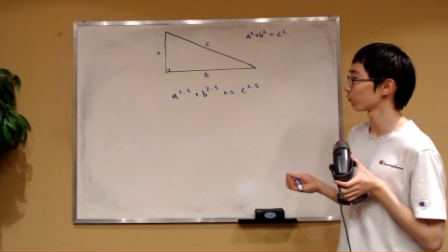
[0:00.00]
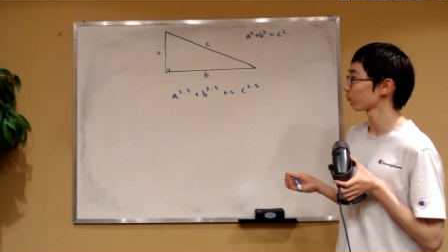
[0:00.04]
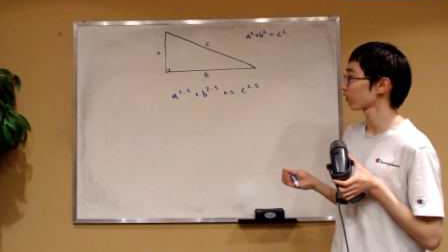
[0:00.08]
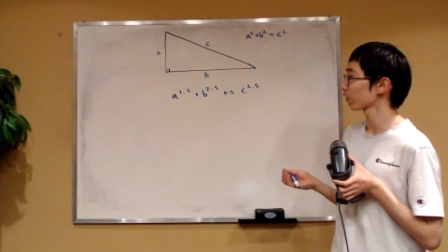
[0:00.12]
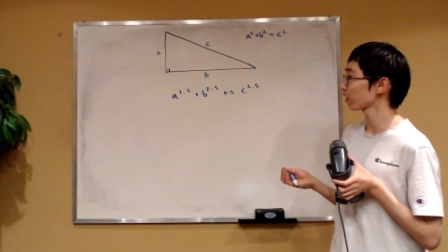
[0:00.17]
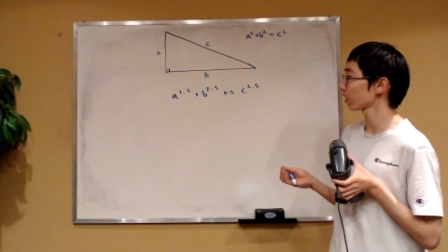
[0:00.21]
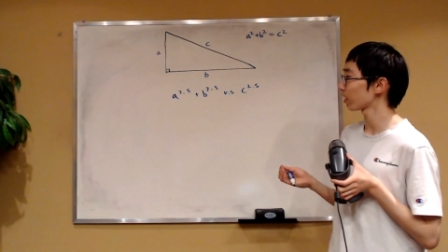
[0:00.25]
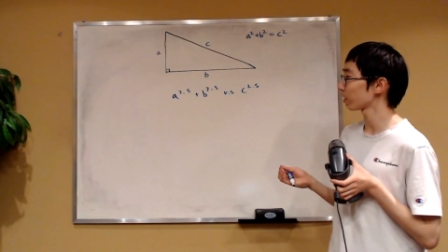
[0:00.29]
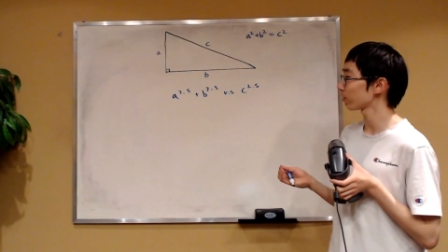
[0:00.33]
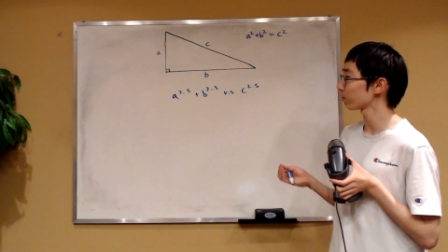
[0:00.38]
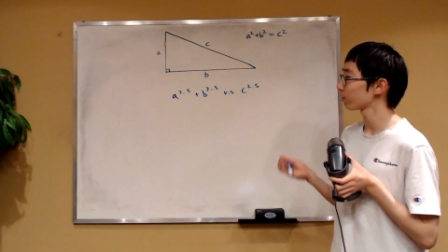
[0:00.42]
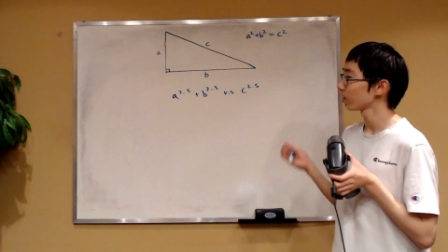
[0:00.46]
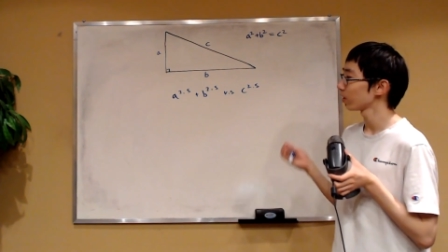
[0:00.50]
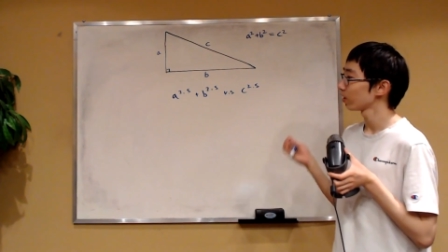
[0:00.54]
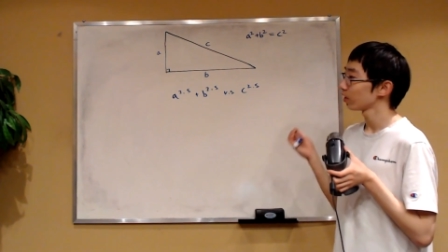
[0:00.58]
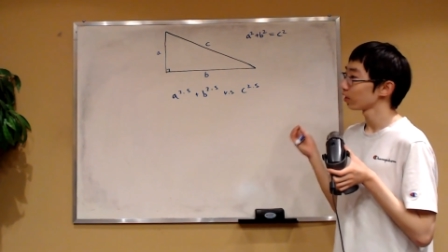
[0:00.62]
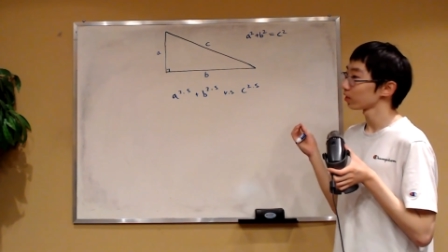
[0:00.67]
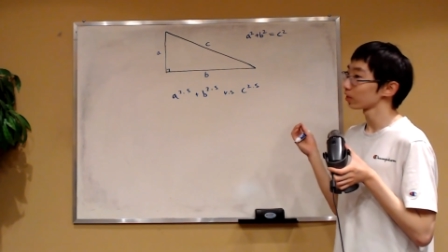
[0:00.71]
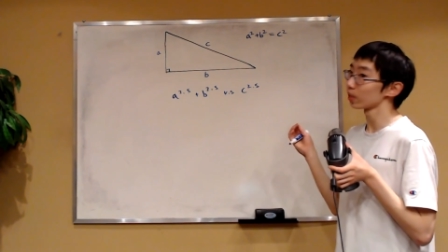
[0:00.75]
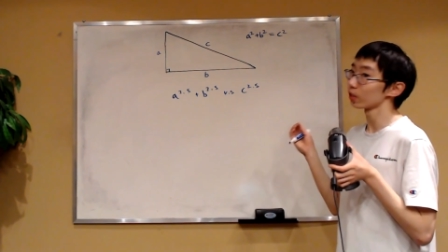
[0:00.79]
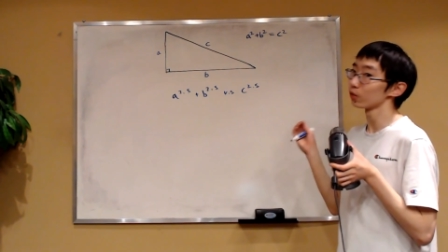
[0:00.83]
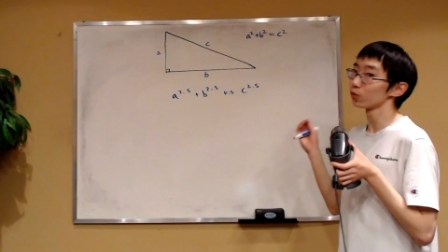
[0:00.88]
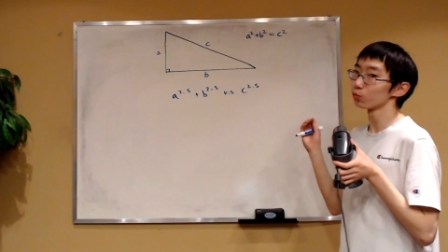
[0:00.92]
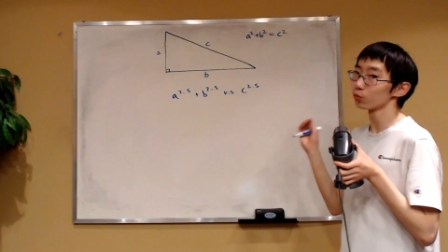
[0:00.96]
five,
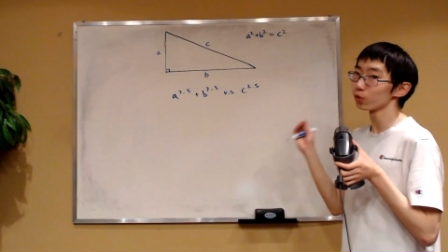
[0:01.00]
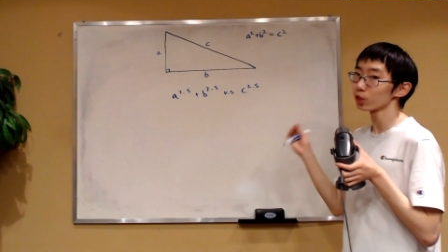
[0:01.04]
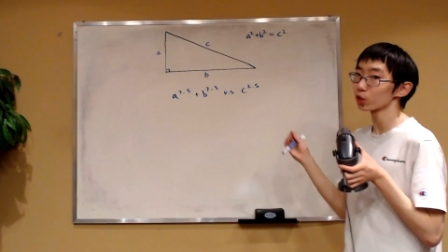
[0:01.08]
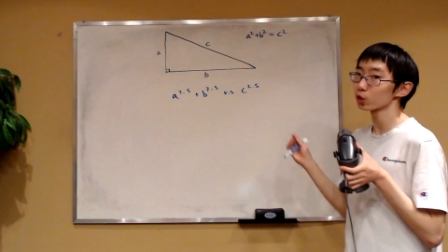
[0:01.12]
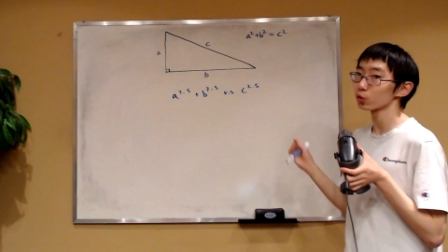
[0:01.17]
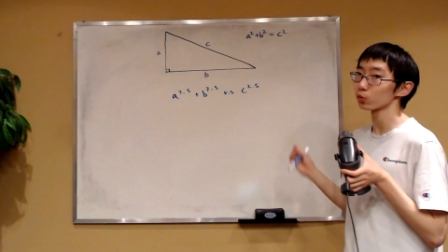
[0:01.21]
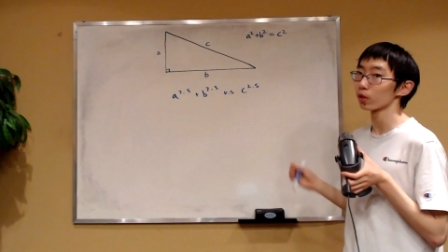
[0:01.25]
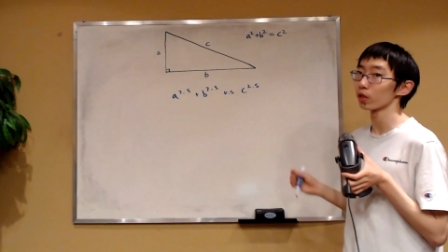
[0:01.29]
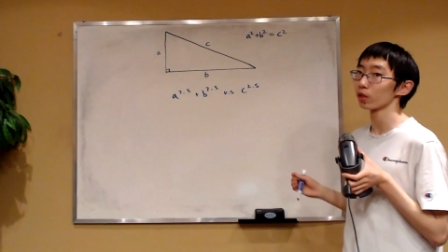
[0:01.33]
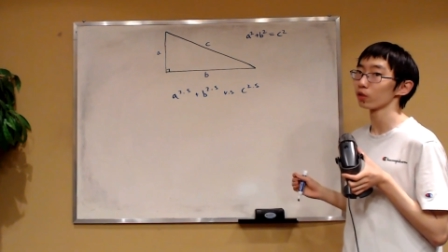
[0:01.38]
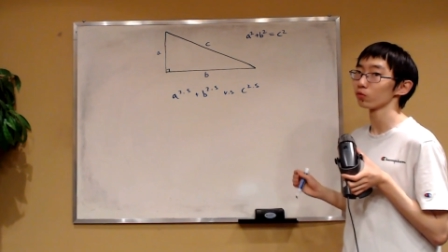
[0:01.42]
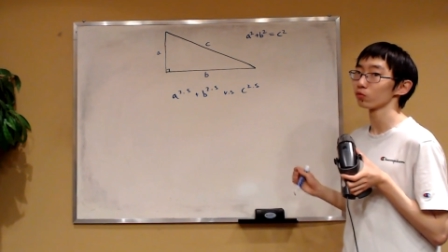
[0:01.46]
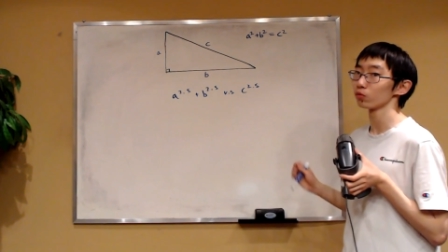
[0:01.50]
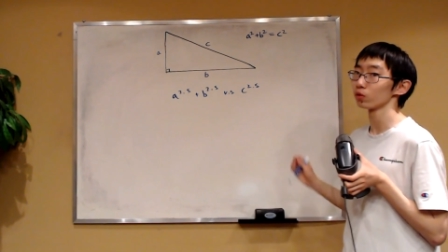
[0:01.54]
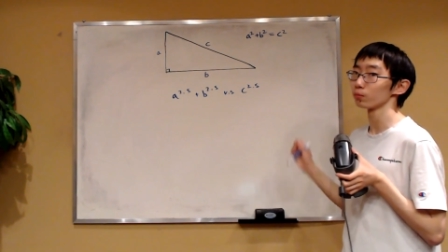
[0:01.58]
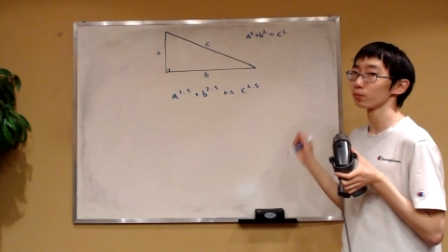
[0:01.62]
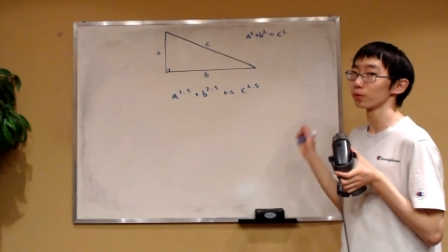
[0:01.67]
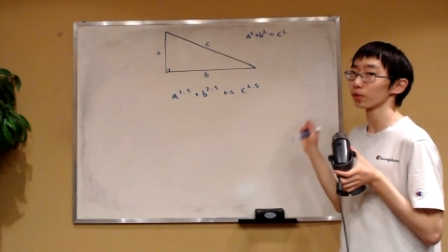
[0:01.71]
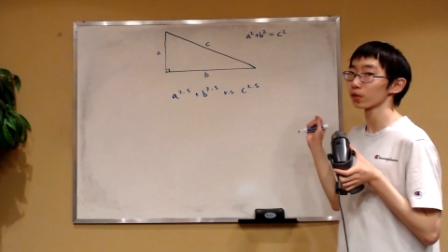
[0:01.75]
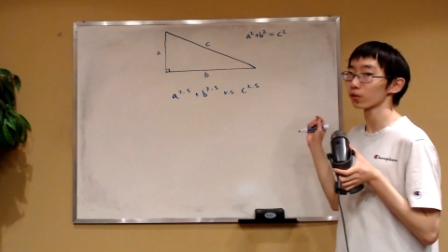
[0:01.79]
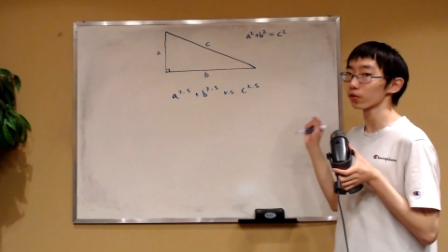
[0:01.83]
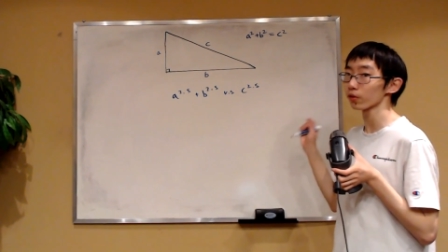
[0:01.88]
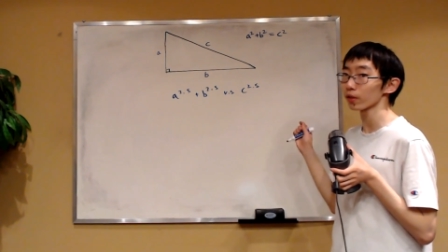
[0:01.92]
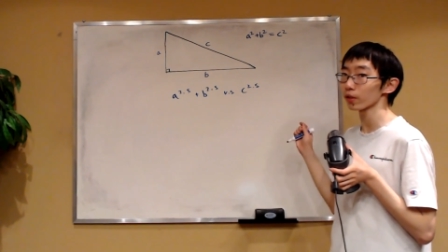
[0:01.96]
then which one would
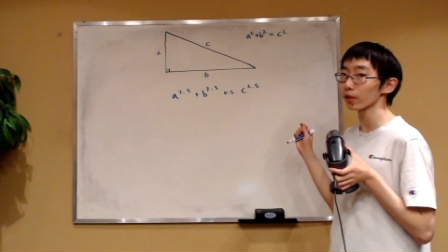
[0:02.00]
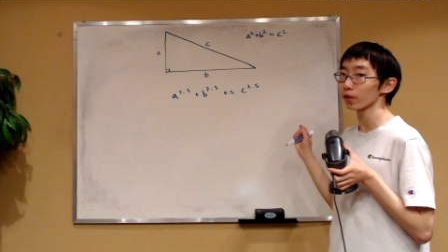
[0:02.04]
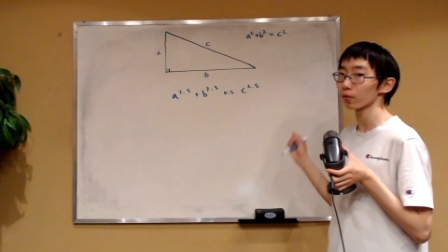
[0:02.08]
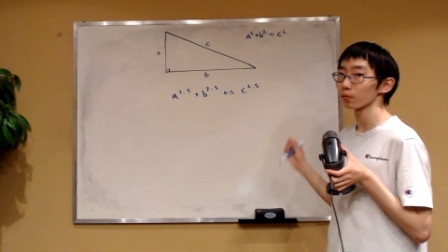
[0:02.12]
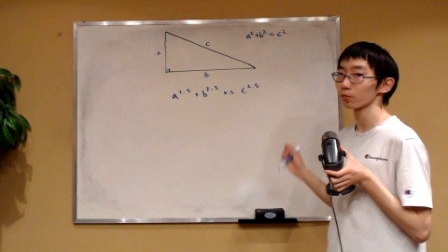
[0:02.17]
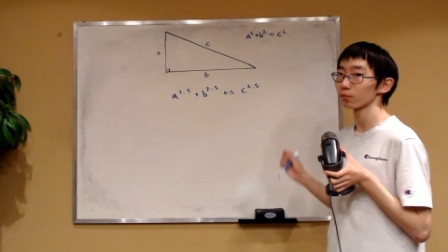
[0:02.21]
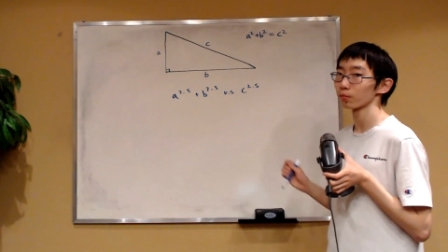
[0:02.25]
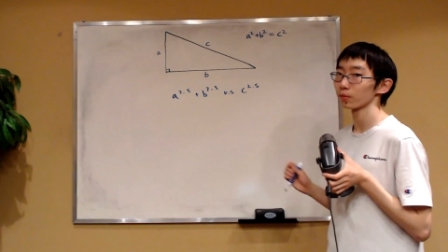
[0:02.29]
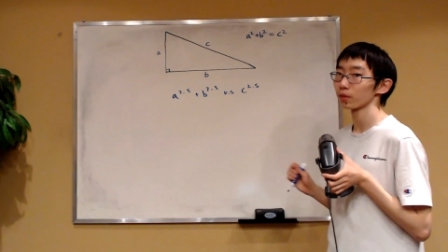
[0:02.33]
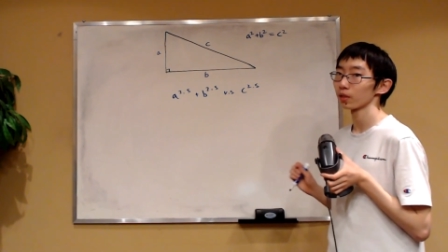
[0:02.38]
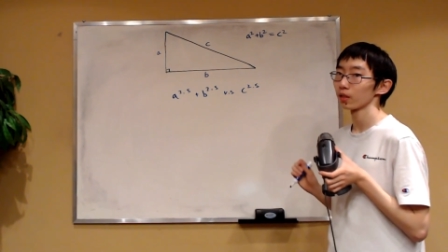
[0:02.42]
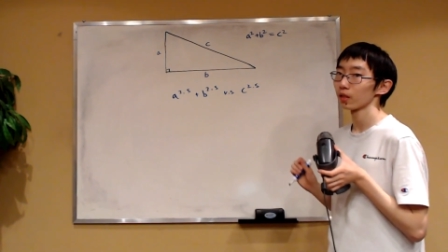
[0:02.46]
be greater?